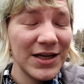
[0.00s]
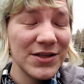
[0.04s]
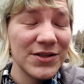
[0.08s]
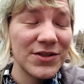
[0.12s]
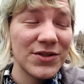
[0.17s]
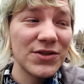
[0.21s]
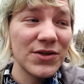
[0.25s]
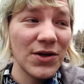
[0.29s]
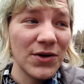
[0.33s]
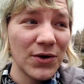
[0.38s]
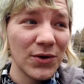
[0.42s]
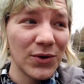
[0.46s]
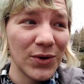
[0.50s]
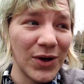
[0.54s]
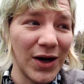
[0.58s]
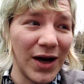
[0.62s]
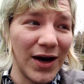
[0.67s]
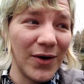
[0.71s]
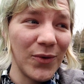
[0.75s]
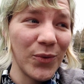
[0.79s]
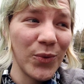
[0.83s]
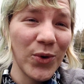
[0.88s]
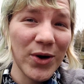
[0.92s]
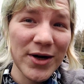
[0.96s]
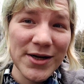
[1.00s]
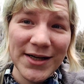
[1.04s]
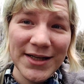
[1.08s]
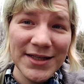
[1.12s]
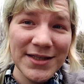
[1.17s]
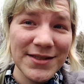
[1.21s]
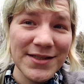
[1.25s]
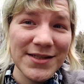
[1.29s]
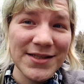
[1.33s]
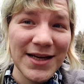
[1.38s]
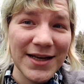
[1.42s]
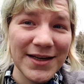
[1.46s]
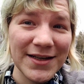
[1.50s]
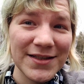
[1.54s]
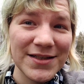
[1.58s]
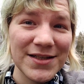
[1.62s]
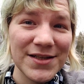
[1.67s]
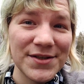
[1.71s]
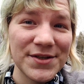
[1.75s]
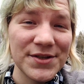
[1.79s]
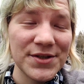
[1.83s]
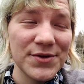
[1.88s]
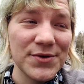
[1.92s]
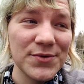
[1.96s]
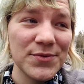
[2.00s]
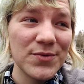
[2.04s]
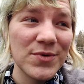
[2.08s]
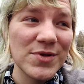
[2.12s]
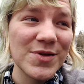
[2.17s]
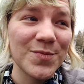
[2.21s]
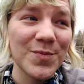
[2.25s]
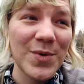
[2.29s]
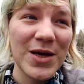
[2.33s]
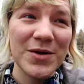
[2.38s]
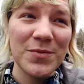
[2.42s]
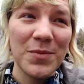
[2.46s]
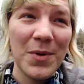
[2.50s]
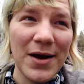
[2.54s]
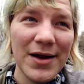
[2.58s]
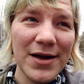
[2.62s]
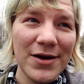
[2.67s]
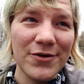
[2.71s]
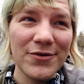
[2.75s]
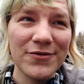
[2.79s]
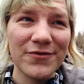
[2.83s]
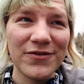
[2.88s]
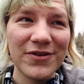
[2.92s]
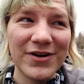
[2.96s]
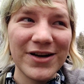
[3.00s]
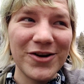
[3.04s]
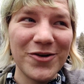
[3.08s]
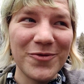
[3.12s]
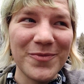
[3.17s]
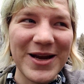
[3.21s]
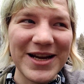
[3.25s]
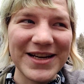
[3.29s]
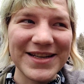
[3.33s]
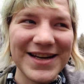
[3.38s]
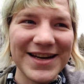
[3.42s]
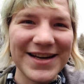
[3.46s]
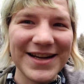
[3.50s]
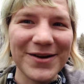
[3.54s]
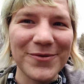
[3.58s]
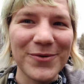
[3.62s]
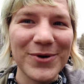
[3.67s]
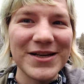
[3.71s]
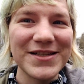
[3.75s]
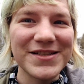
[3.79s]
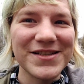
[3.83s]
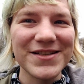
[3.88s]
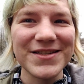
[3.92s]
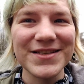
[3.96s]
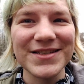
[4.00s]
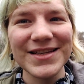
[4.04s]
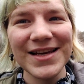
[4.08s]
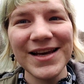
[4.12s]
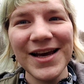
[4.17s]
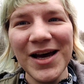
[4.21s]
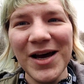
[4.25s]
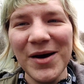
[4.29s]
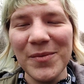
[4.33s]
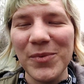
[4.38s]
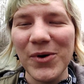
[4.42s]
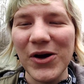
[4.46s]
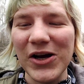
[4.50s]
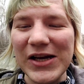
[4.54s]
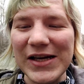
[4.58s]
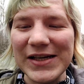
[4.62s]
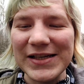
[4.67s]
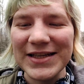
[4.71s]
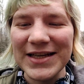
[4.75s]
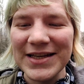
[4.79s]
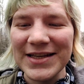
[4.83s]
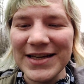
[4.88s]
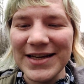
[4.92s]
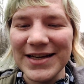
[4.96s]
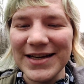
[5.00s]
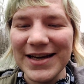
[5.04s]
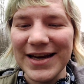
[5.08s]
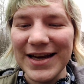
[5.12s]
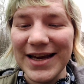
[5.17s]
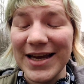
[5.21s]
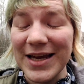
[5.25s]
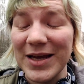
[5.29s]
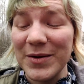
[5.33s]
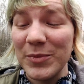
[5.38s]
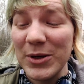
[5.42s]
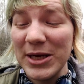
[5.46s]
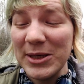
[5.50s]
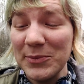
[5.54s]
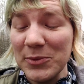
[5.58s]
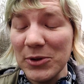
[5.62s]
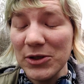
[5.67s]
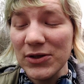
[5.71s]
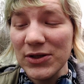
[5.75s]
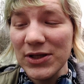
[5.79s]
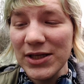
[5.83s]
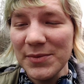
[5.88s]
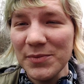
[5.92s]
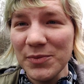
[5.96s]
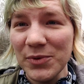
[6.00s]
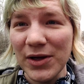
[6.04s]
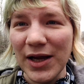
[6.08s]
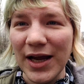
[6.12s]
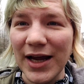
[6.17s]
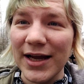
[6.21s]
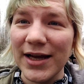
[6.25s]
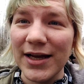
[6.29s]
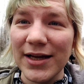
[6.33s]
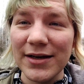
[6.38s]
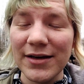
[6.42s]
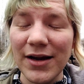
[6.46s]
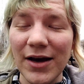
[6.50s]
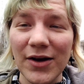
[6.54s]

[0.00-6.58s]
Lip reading: So what I decided to do was make my own ferromagnetic wedges by taking a paper clip and